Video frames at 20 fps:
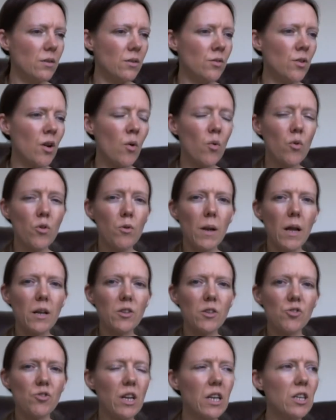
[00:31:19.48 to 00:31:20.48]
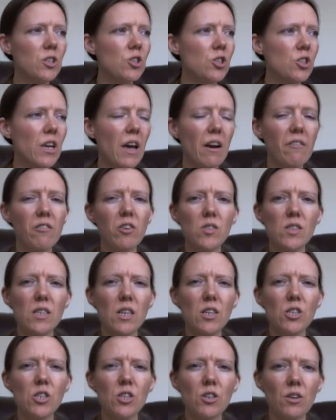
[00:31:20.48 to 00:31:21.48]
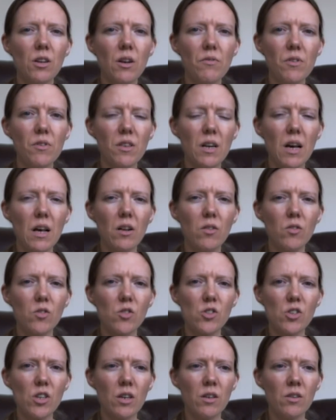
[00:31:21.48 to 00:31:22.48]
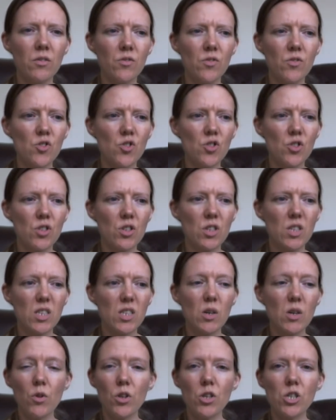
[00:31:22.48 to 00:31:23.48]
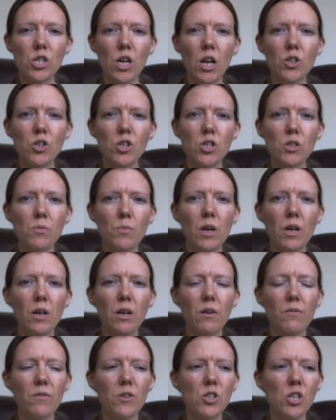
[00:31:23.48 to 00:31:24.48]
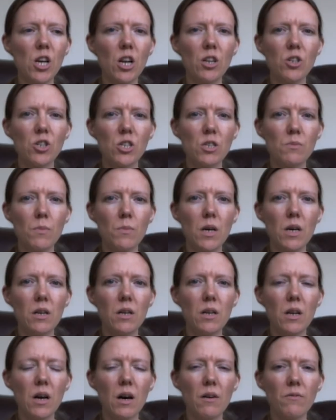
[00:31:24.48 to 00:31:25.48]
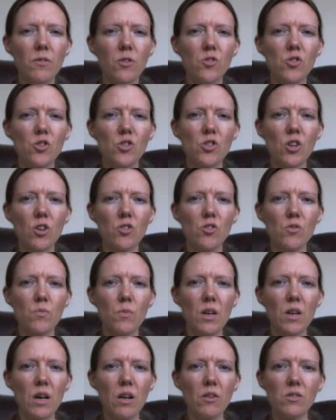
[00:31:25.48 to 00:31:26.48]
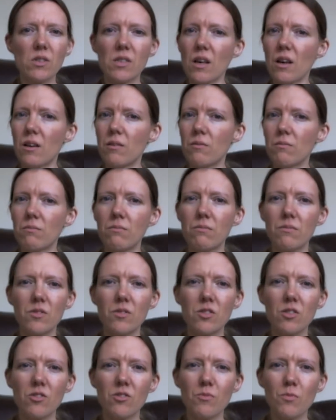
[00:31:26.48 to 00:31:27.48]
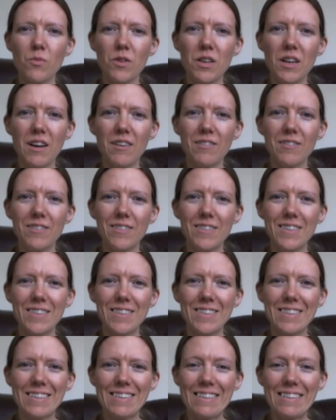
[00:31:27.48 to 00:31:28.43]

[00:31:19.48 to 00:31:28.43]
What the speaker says: No other plans really, just carry on stitching on everything else and see what the challenges bring. If the challenges mean I've got to start something else, then start something else.